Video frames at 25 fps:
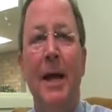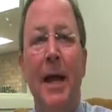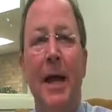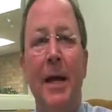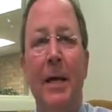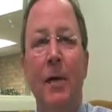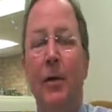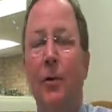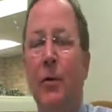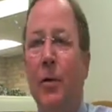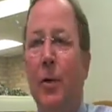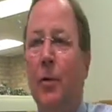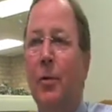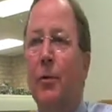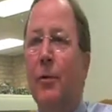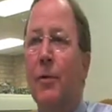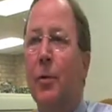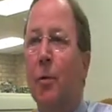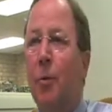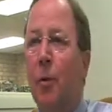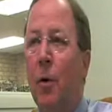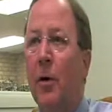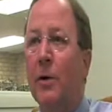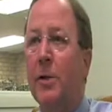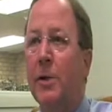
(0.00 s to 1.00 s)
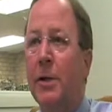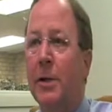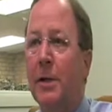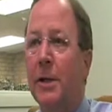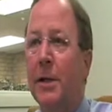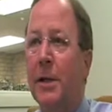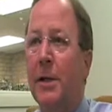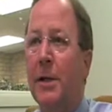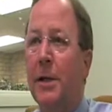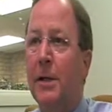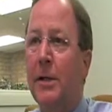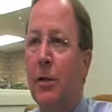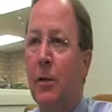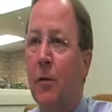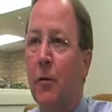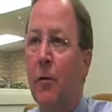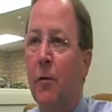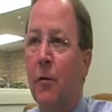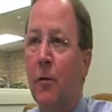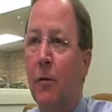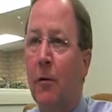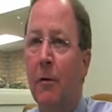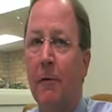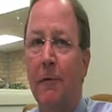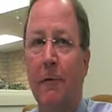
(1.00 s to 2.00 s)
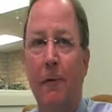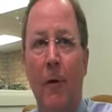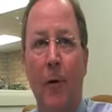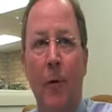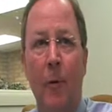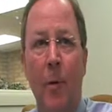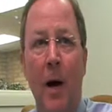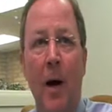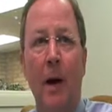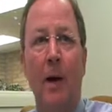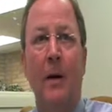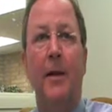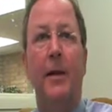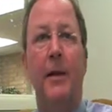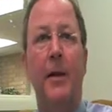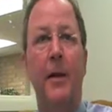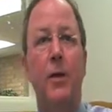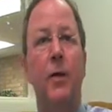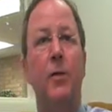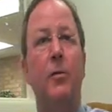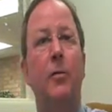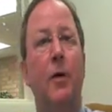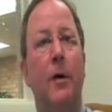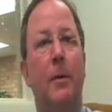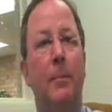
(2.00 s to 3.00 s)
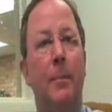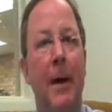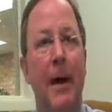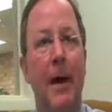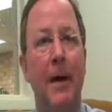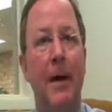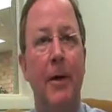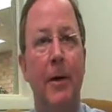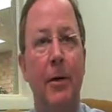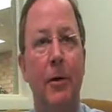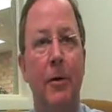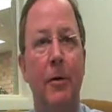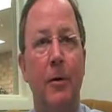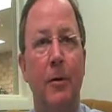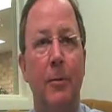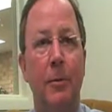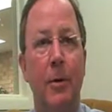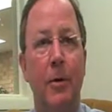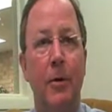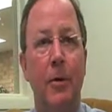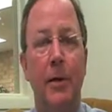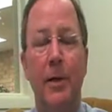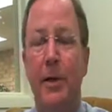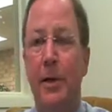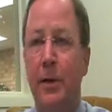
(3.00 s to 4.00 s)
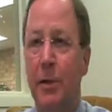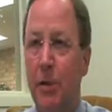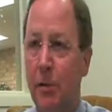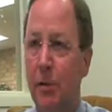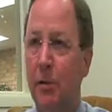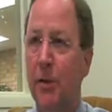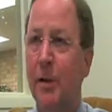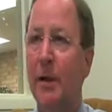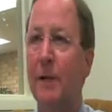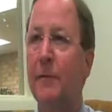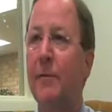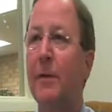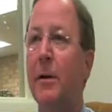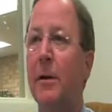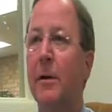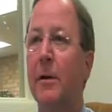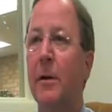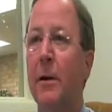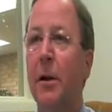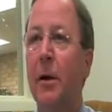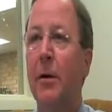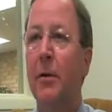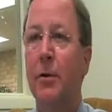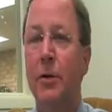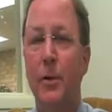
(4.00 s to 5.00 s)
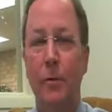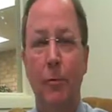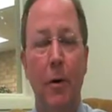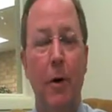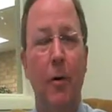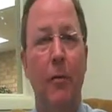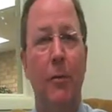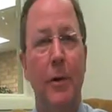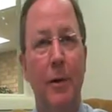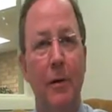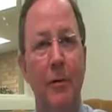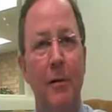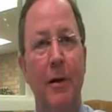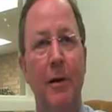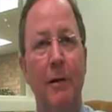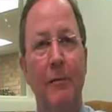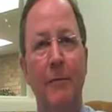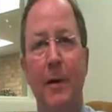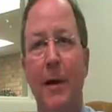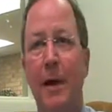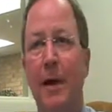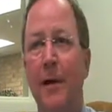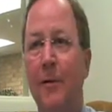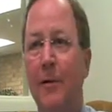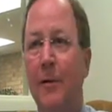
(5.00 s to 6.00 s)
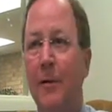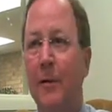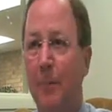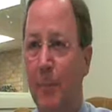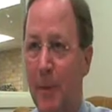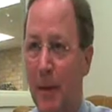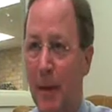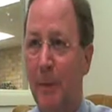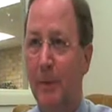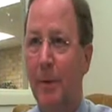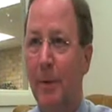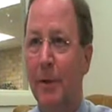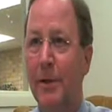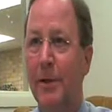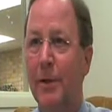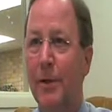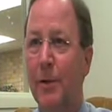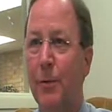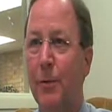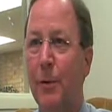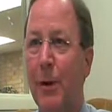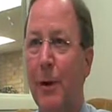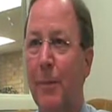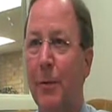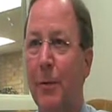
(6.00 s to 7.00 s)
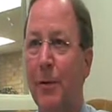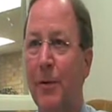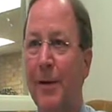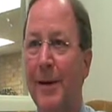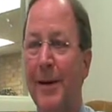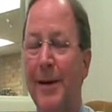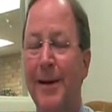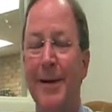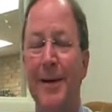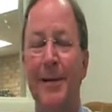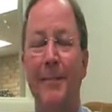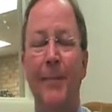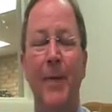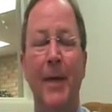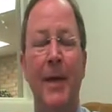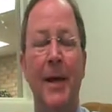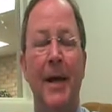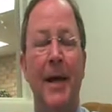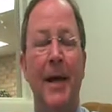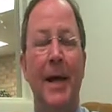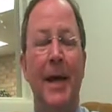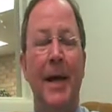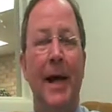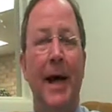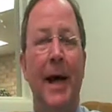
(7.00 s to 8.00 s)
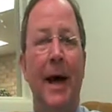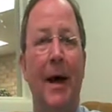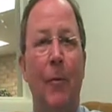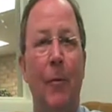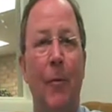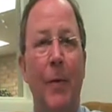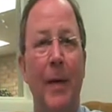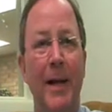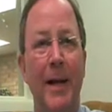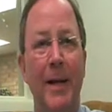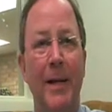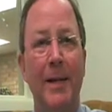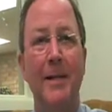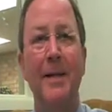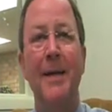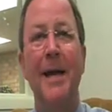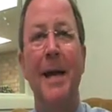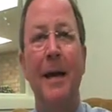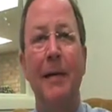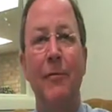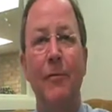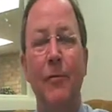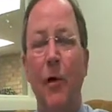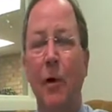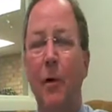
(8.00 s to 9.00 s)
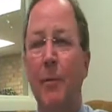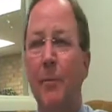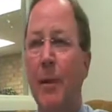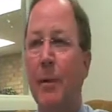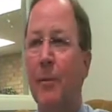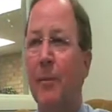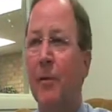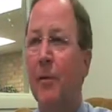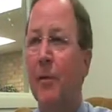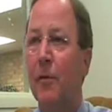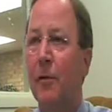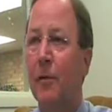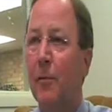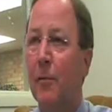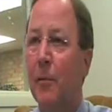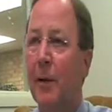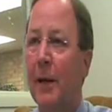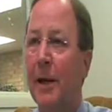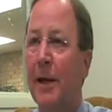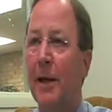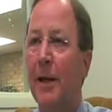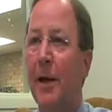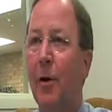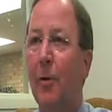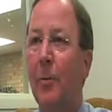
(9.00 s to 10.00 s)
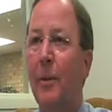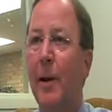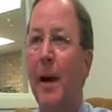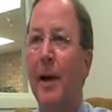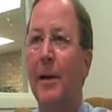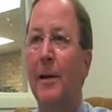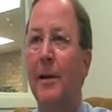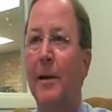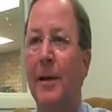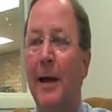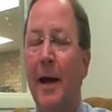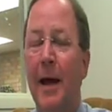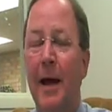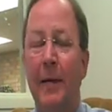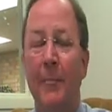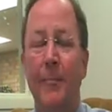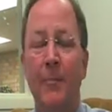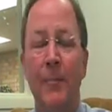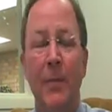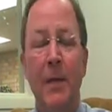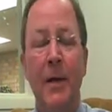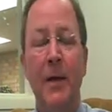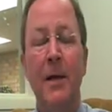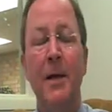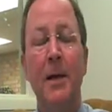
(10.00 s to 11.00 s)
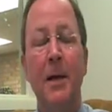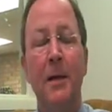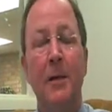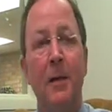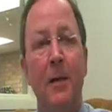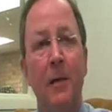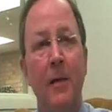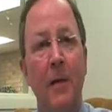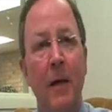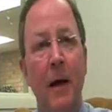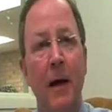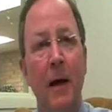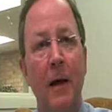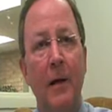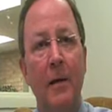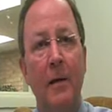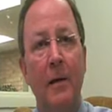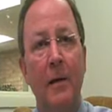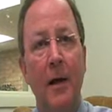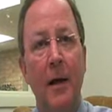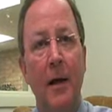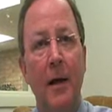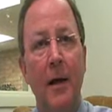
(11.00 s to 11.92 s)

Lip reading: And you go to Washington and you serve for a while, and then you come back into your community and you live under the laws you wrote and you live next to the people that you represented. We need to have term limits so we can go back to that. The second